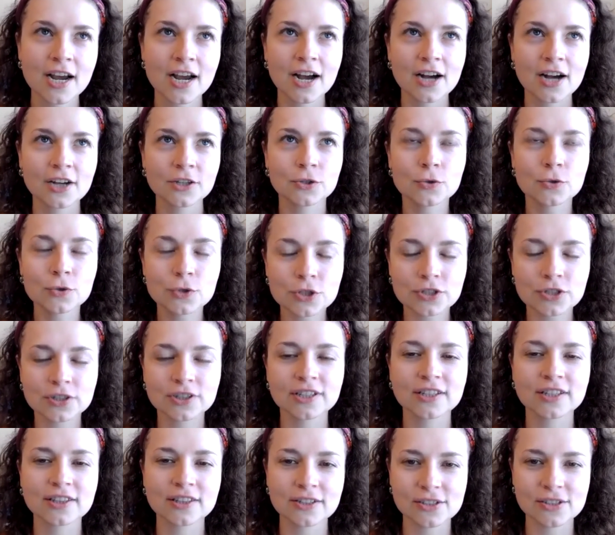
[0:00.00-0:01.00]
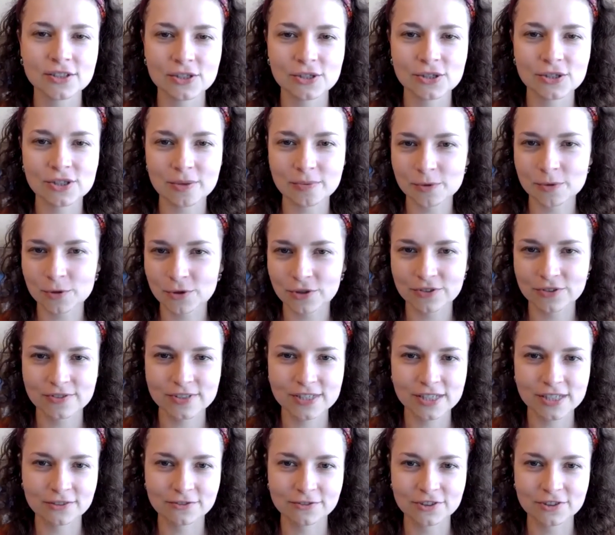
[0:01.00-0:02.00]
Usually there's some sort of
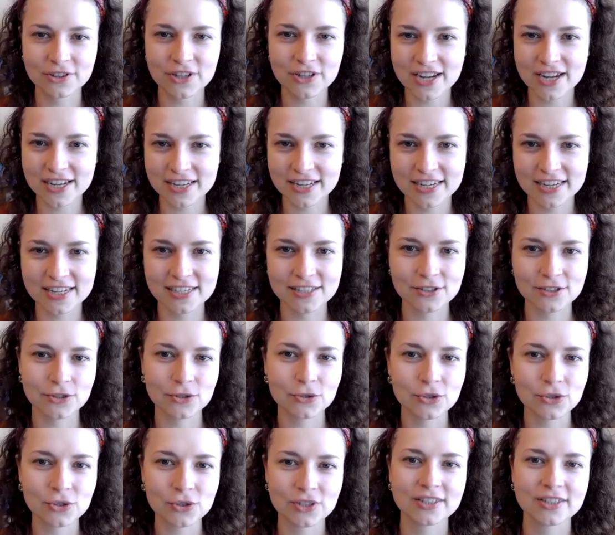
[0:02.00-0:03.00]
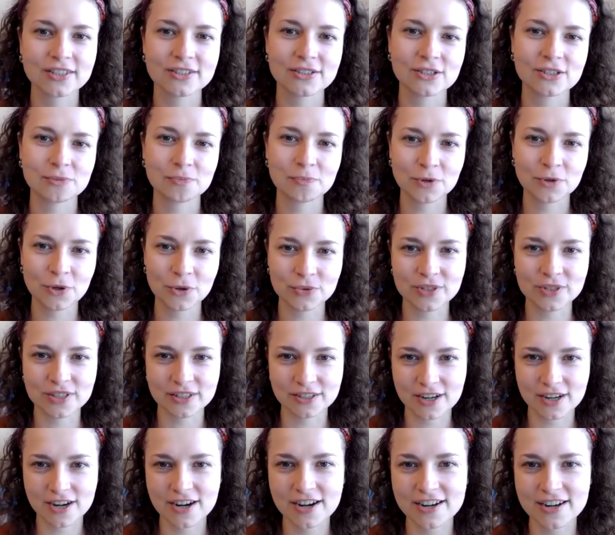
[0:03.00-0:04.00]
silver linings. Usually there's pros
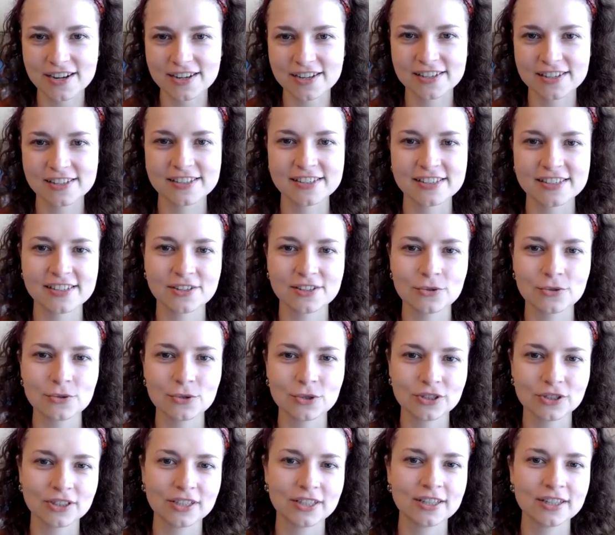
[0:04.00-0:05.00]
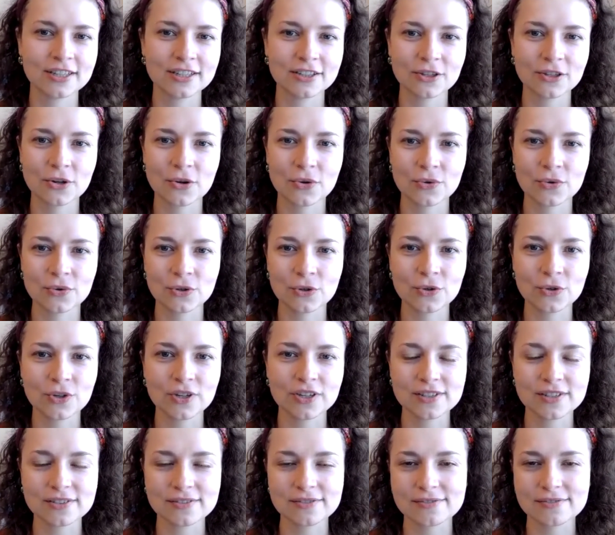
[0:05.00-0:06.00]
and cons. Usually, you
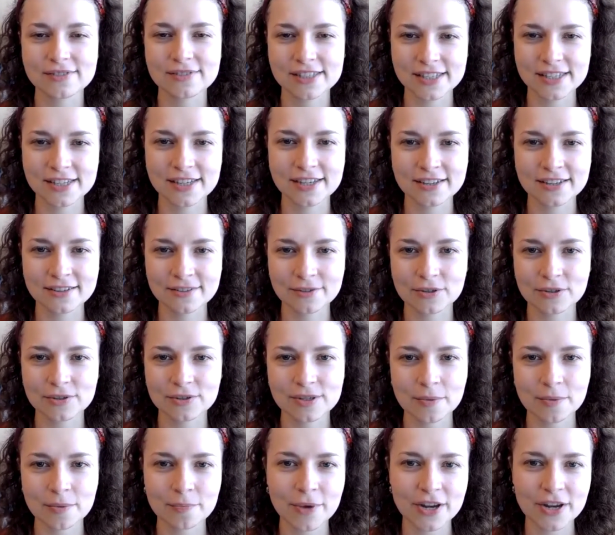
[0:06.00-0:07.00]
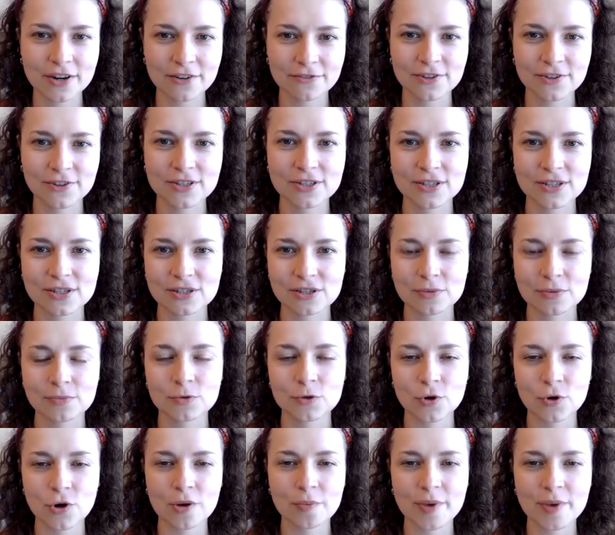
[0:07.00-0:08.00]
can see some benefits and some
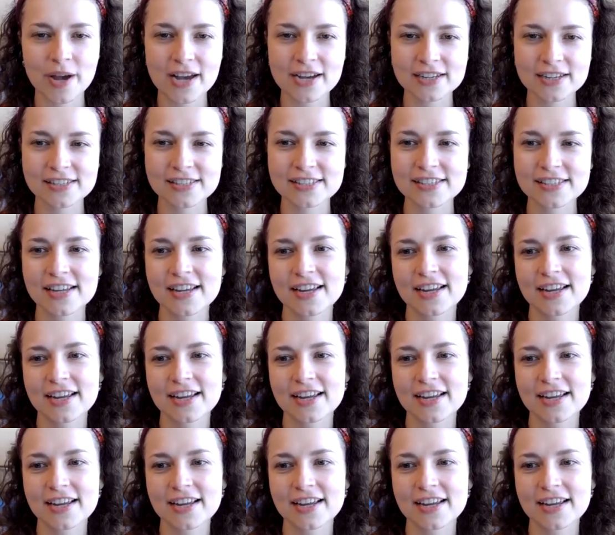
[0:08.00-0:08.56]
drawbacks.